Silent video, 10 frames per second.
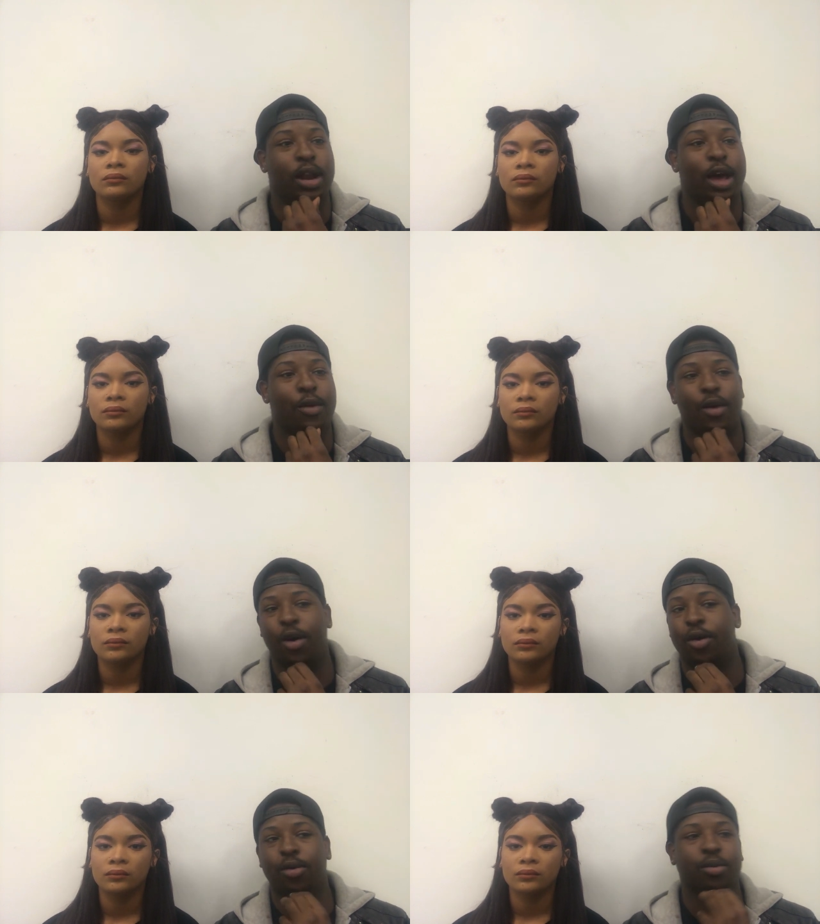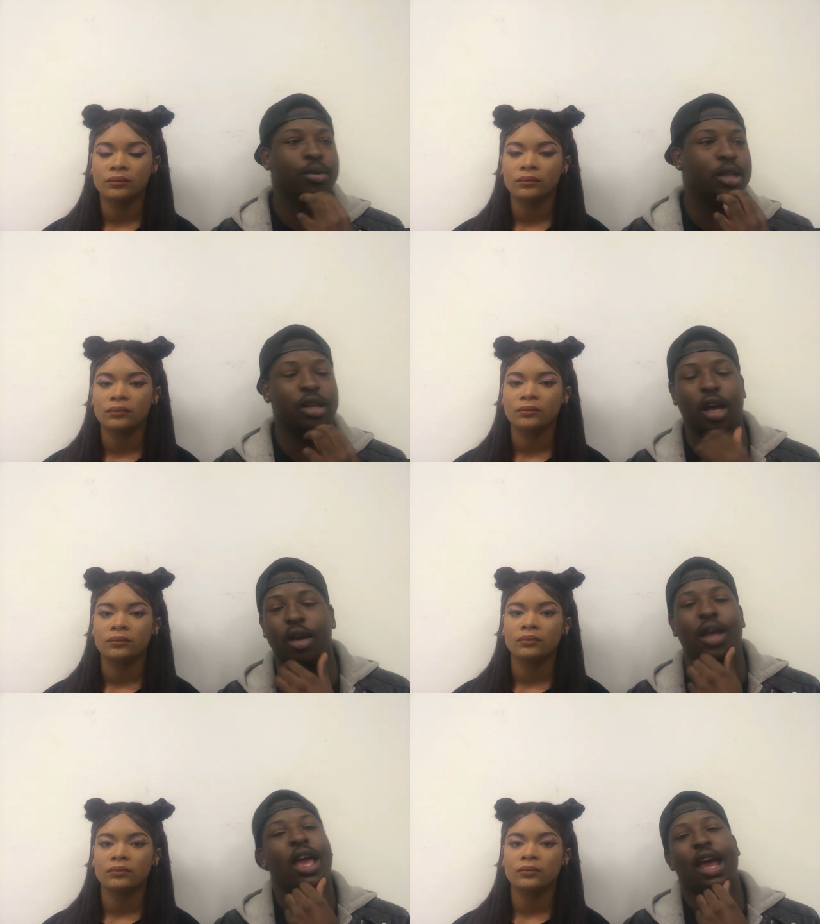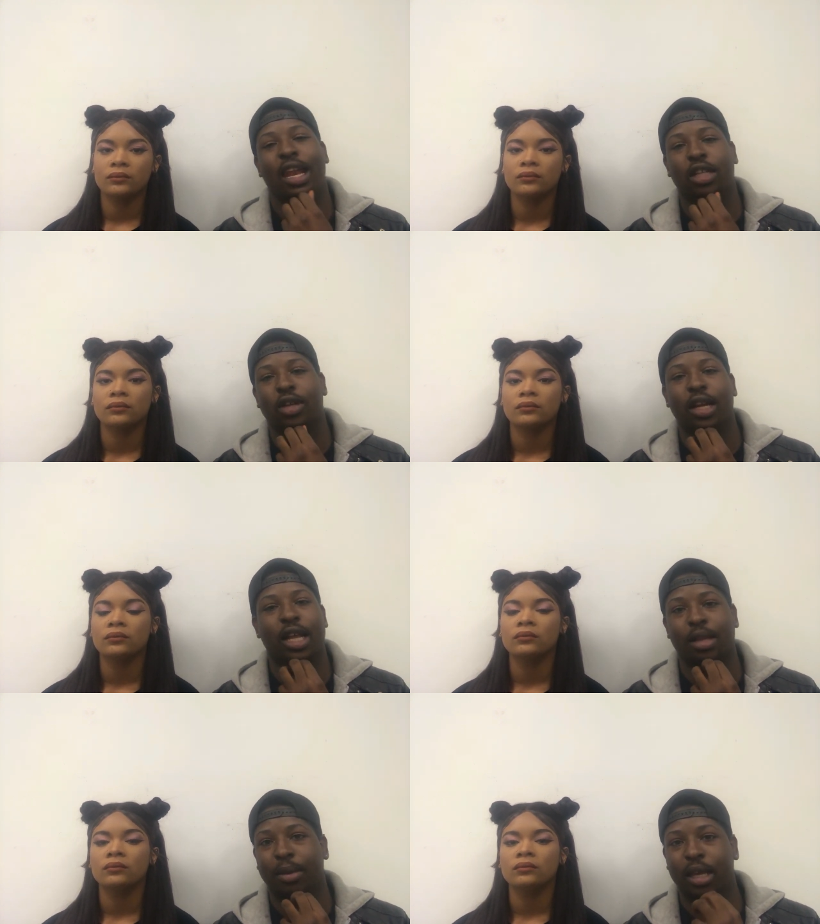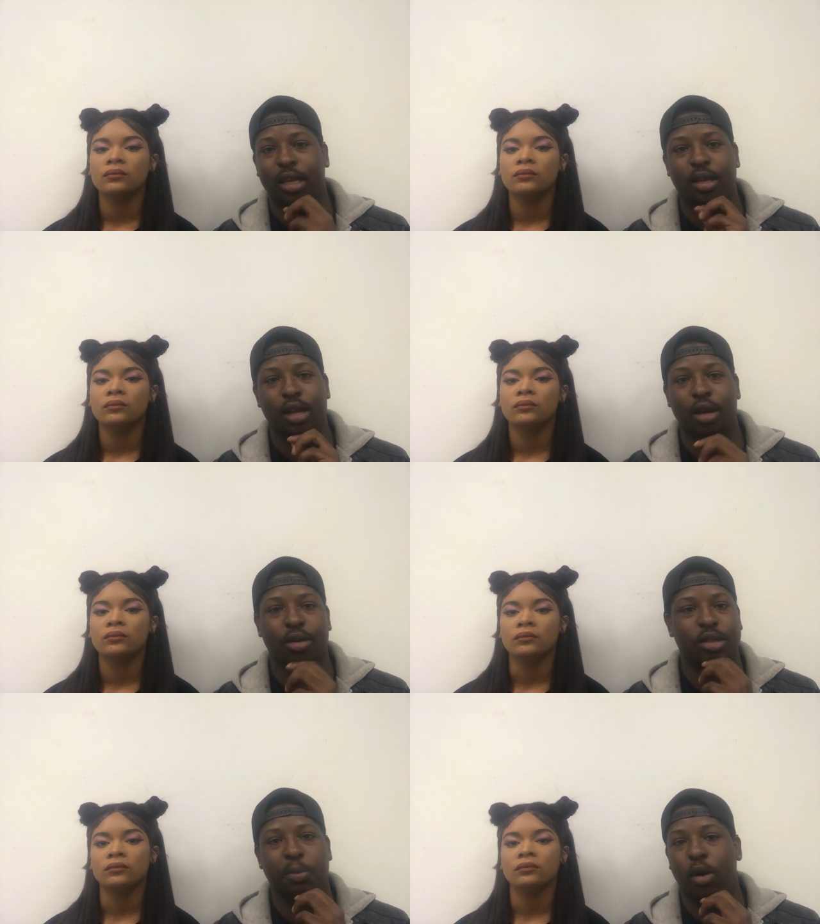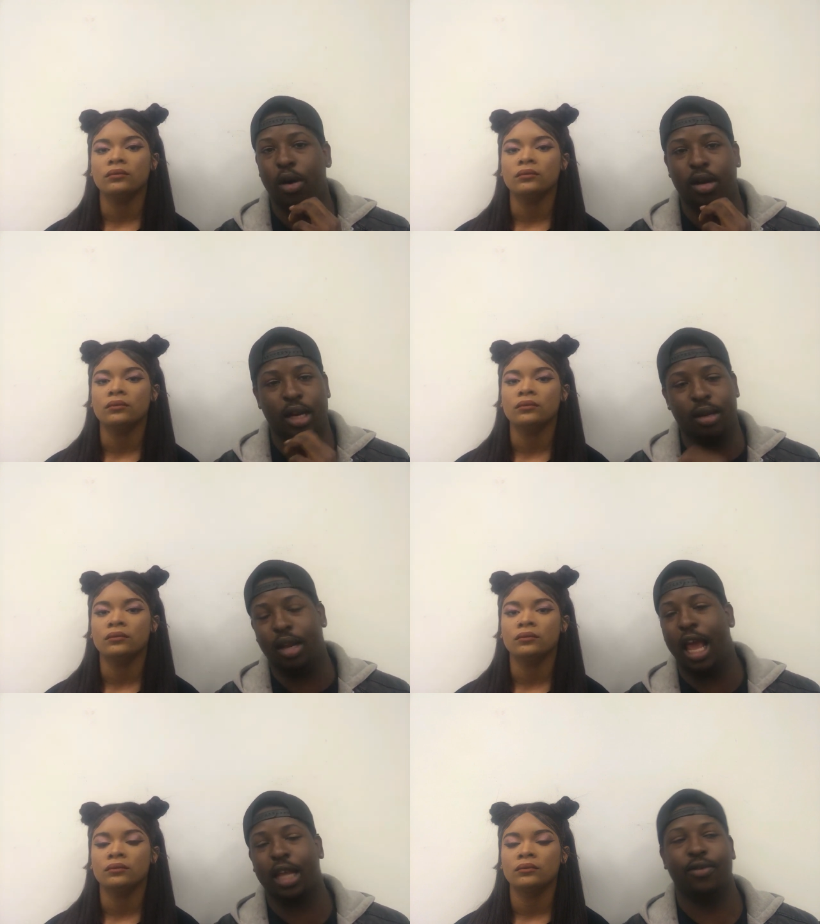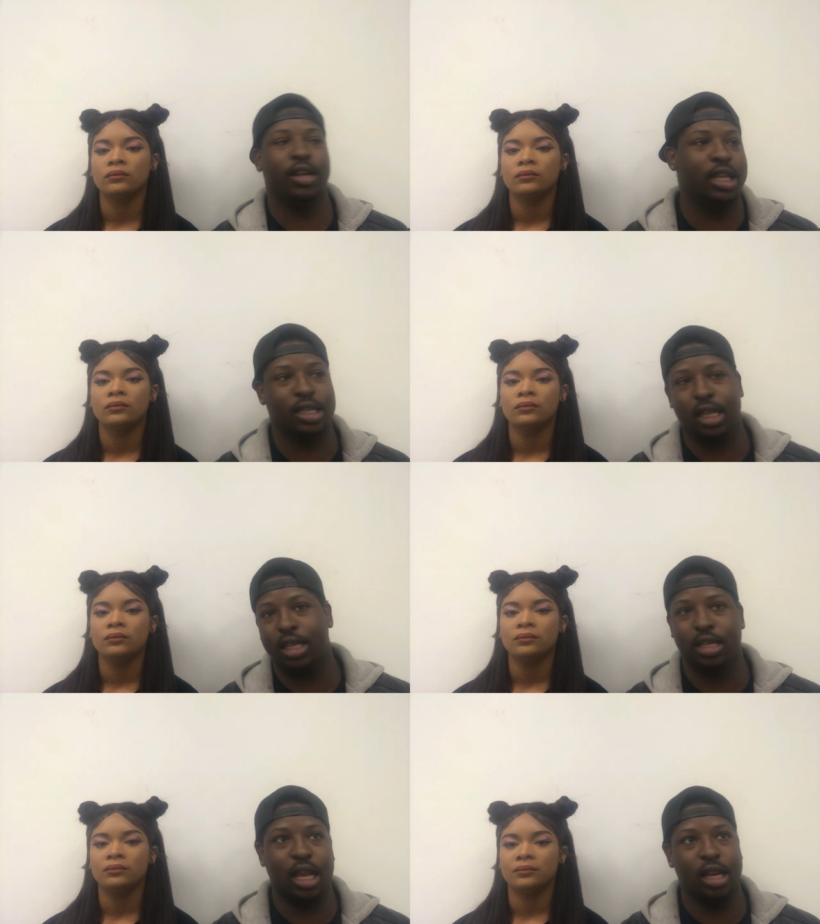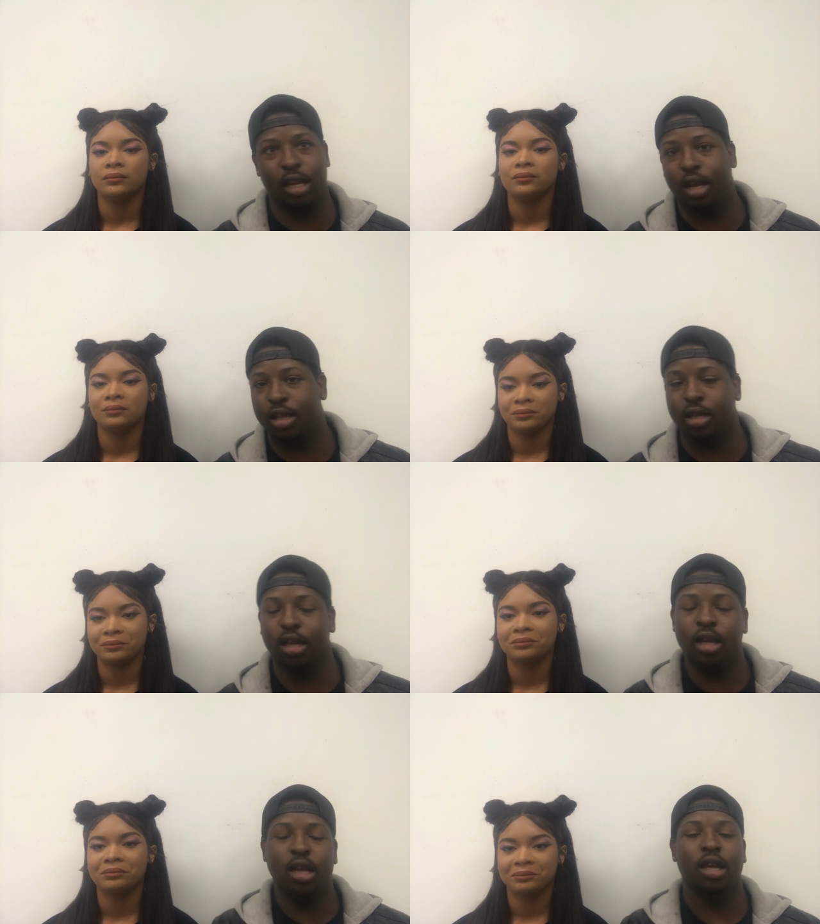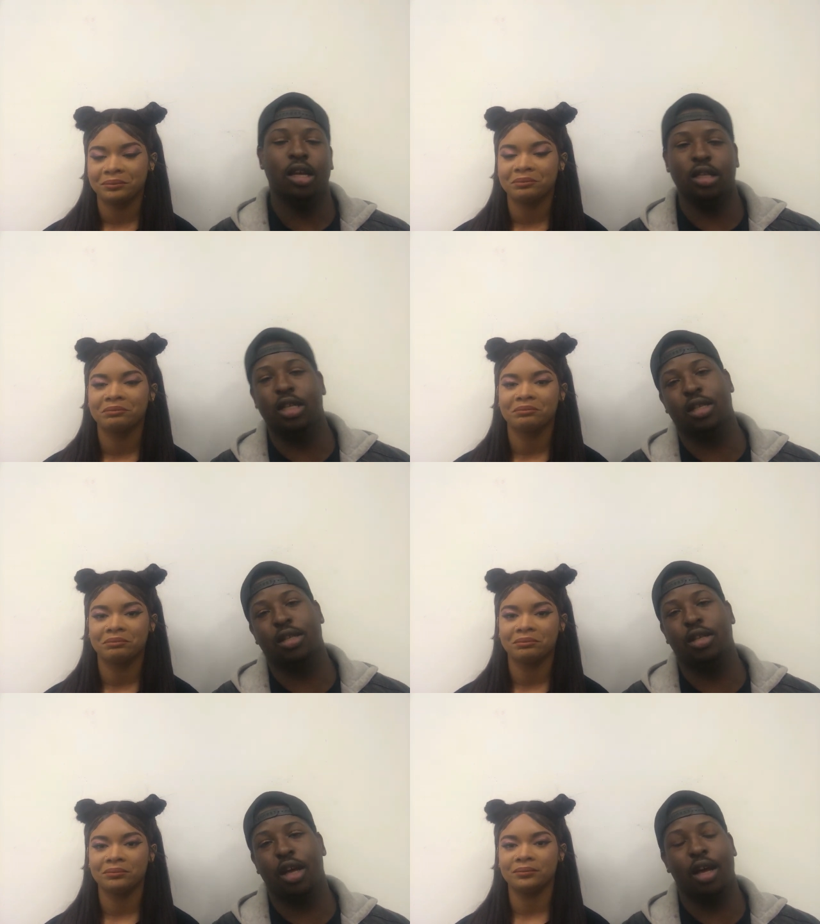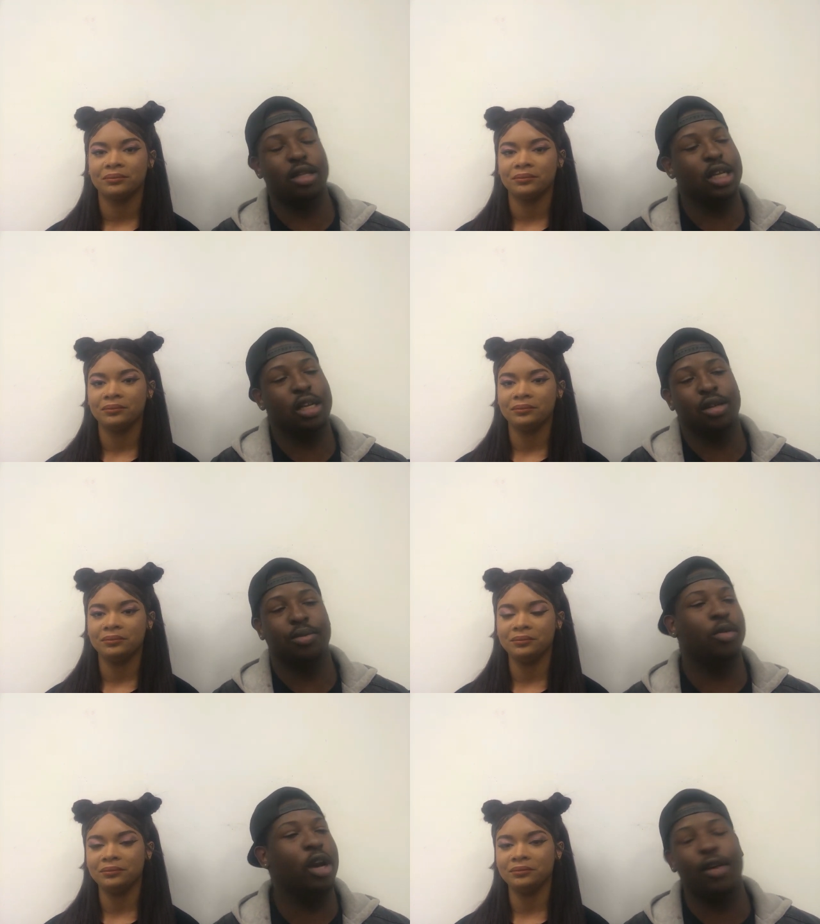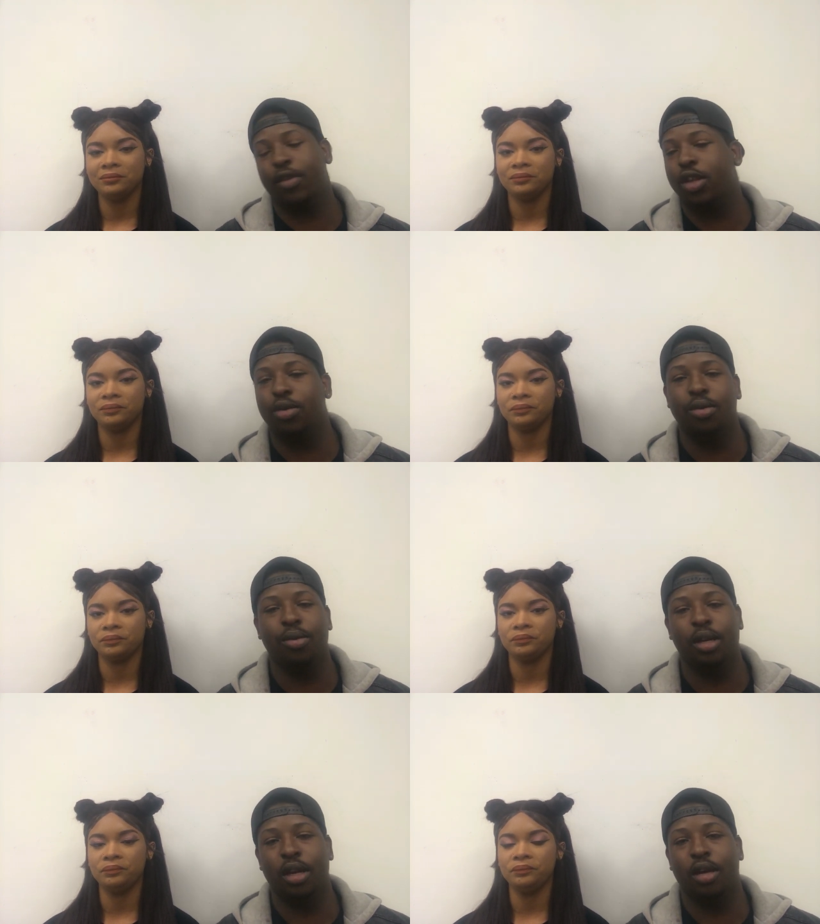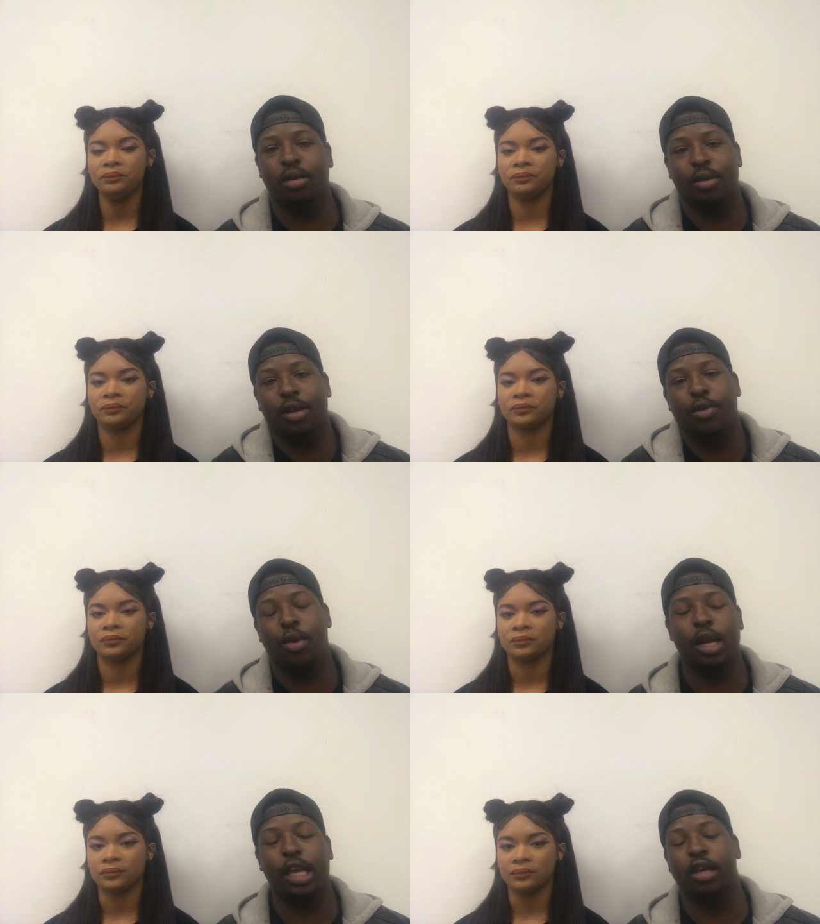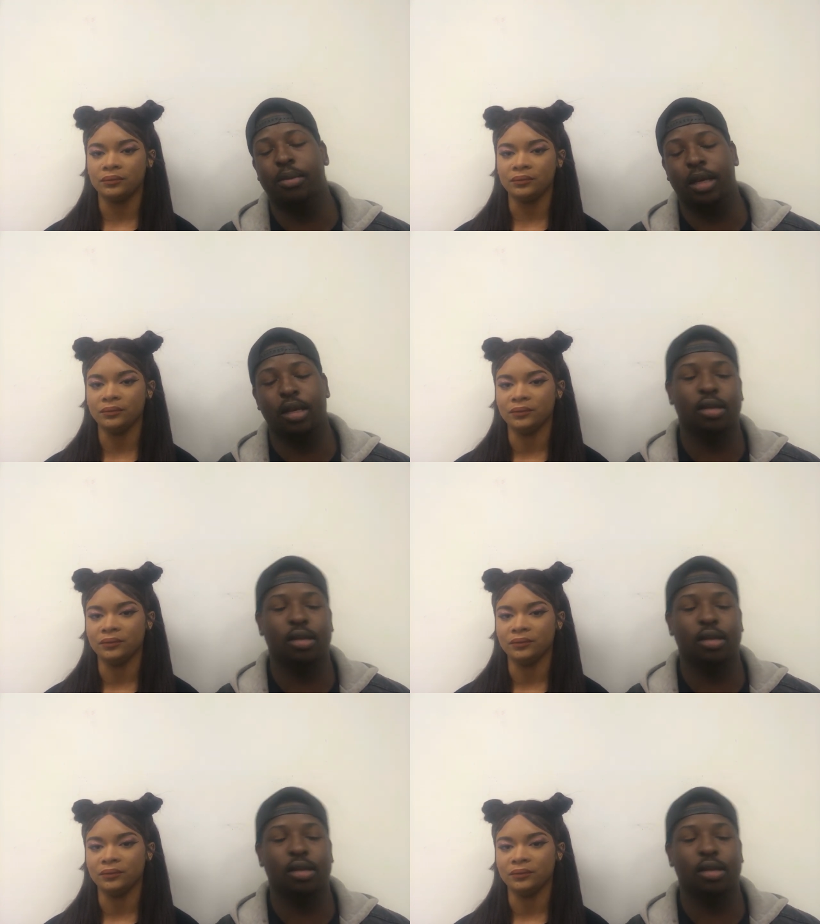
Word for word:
Speaker 1: I want, you know. And I try not to be, you know, spoiled and ask for this, this, that, and the other. Just, you know, I'll tell her whatever you, you know, whatever you want to give me.